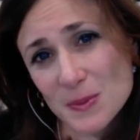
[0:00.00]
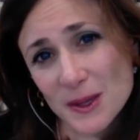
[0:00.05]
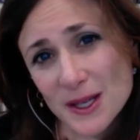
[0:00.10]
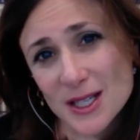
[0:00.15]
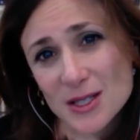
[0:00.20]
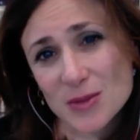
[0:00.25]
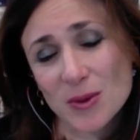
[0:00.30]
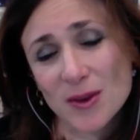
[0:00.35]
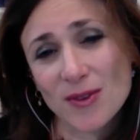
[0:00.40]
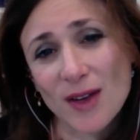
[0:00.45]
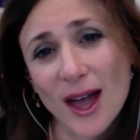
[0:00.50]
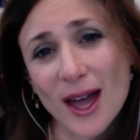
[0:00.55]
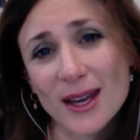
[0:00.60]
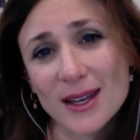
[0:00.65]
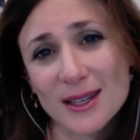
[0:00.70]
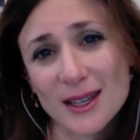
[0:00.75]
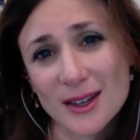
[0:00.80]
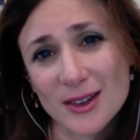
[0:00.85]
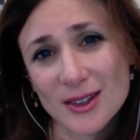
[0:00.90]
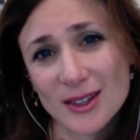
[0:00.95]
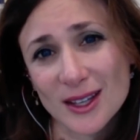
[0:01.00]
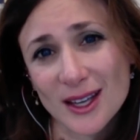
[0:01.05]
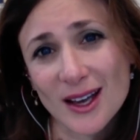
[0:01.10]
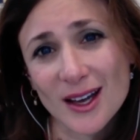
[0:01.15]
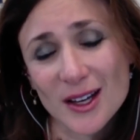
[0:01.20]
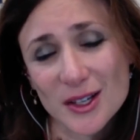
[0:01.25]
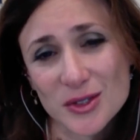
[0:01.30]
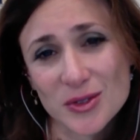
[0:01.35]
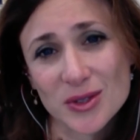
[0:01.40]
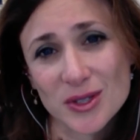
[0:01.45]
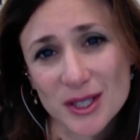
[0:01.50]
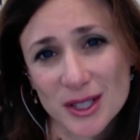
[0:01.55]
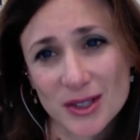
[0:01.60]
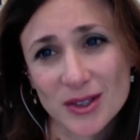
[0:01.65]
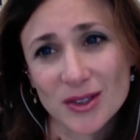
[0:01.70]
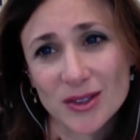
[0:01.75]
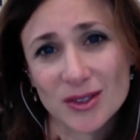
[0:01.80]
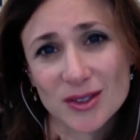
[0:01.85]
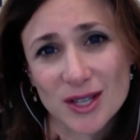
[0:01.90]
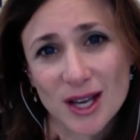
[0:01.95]
because we've had nearly a hundred
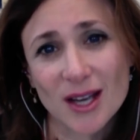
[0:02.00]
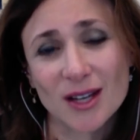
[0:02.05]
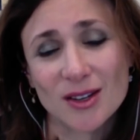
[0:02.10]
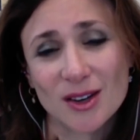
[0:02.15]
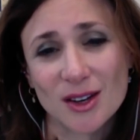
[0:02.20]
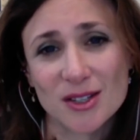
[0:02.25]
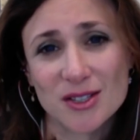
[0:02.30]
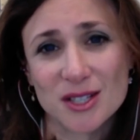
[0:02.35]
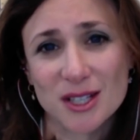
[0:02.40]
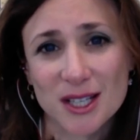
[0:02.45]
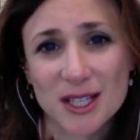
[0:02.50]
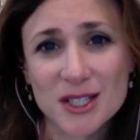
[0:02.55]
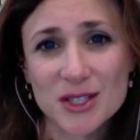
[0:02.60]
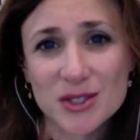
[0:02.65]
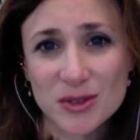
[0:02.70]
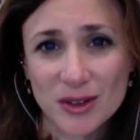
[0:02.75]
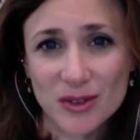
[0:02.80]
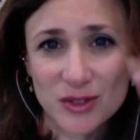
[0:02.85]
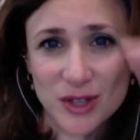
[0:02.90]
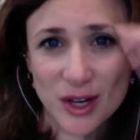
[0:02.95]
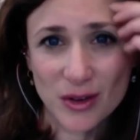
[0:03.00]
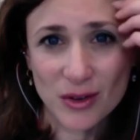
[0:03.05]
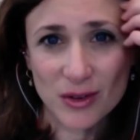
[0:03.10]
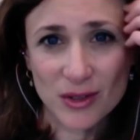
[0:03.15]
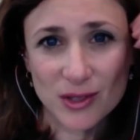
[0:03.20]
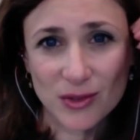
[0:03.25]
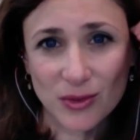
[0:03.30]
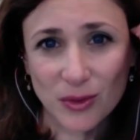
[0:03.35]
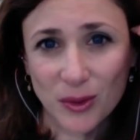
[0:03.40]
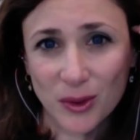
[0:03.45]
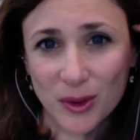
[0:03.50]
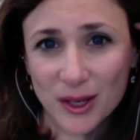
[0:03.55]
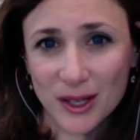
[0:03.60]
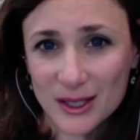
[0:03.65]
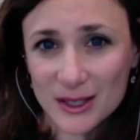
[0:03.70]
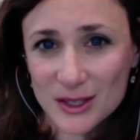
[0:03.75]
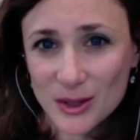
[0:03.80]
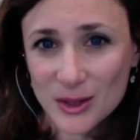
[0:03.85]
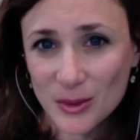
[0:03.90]
year diagnostic history of gender dysphoria. It's